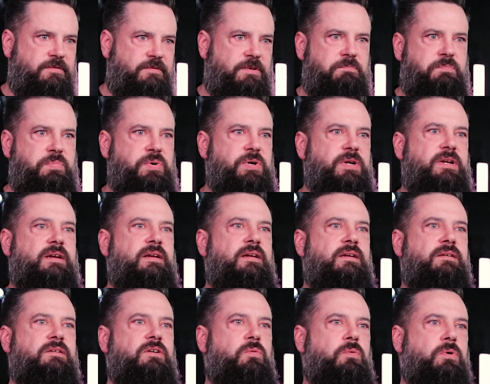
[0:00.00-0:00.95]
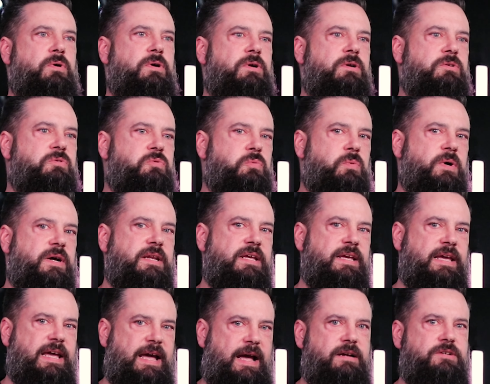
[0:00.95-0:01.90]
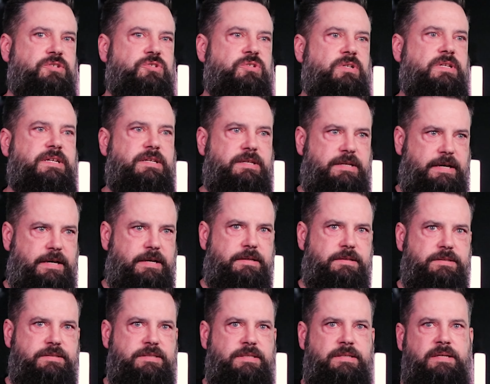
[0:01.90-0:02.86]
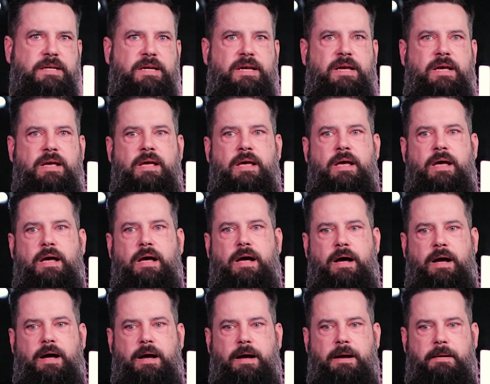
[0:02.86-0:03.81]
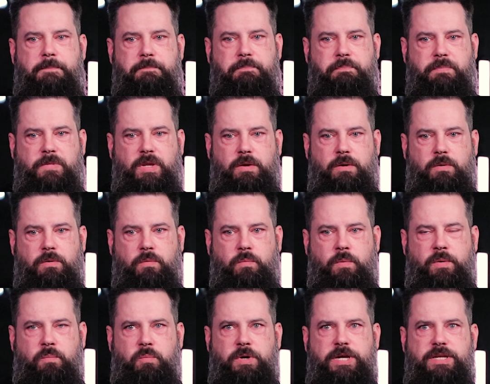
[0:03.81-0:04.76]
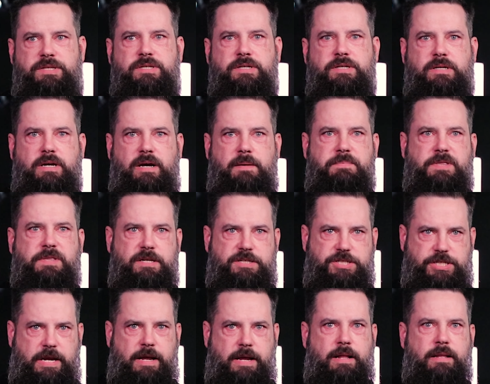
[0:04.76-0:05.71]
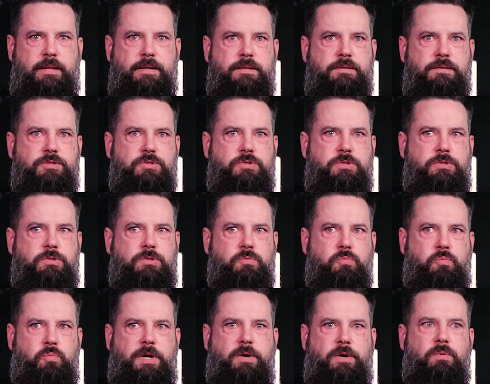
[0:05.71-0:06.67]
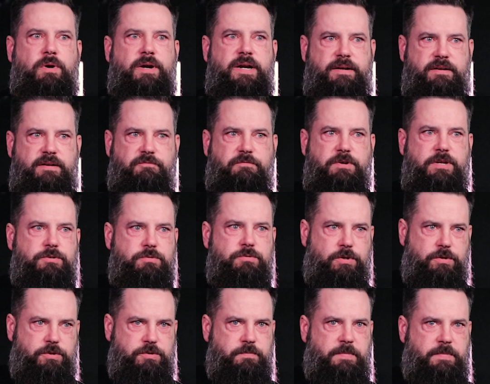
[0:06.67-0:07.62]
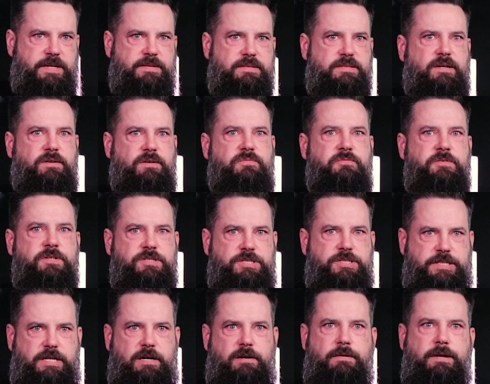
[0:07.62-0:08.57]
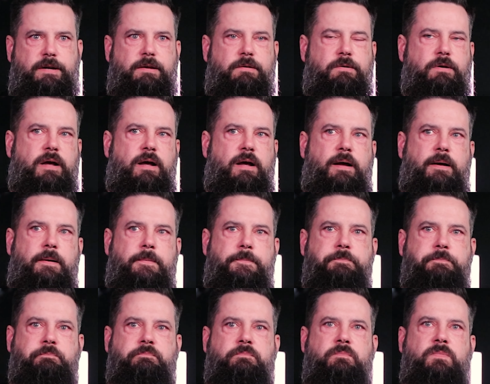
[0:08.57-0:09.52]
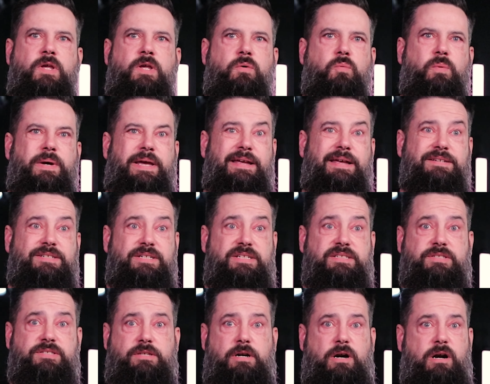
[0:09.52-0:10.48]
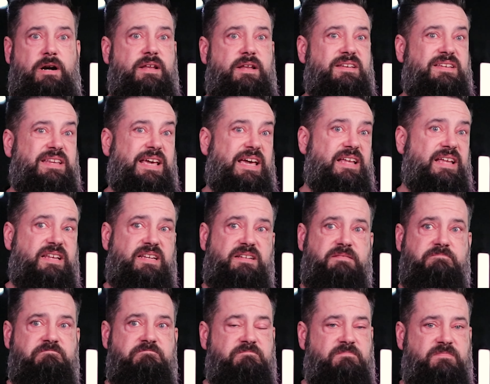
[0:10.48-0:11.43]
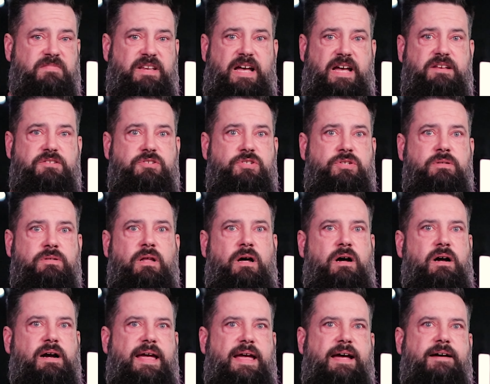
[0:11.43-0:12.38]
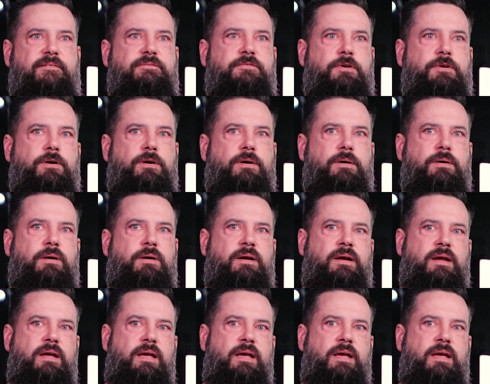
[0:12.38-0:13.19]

even put it into words what he actually does. Um, when we took up the challenge, we were individuals, myself and Sherry. Um, we had just started dating not too long after